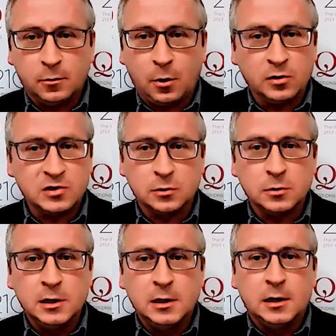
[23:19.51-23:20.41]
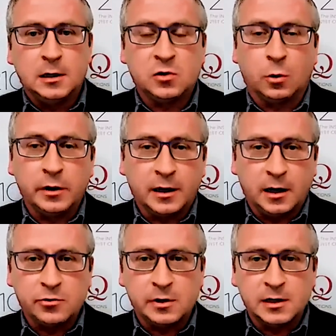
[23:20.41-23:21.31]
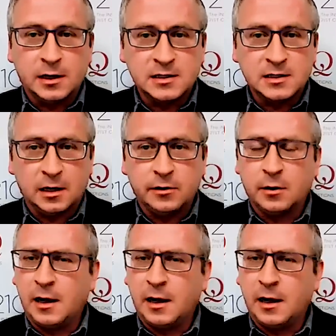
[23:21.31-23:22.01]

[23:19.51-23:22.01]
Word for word: also torn the country asunder.